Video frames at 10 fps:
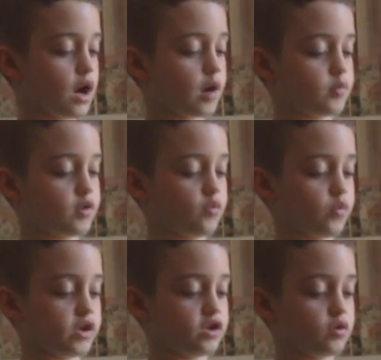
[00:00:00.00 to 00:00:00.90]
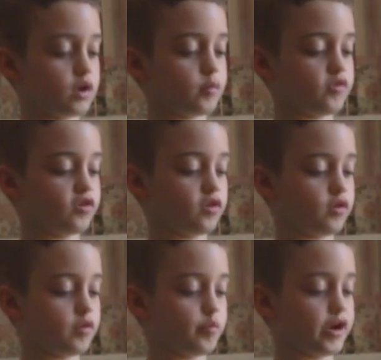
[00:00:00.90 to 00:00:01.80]
when you turn
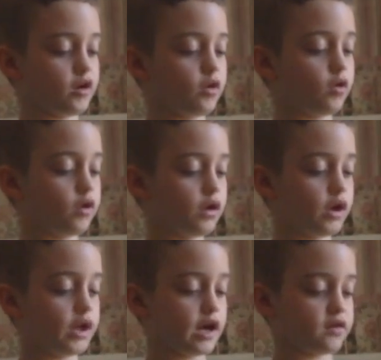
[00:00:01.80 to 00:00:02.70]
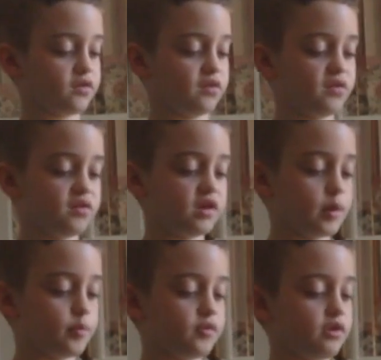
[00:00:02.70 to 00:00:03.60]
the barrel, it actually
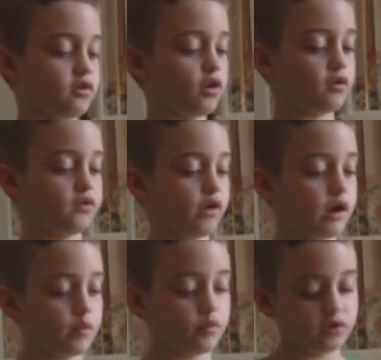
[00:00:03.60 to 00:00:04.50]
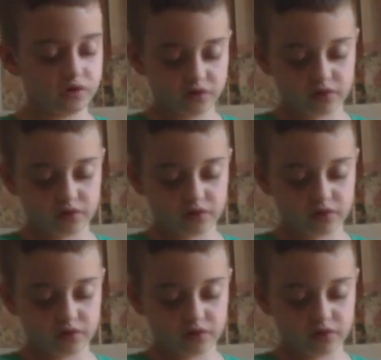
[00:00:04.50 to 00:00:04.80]
skips a dart slot, which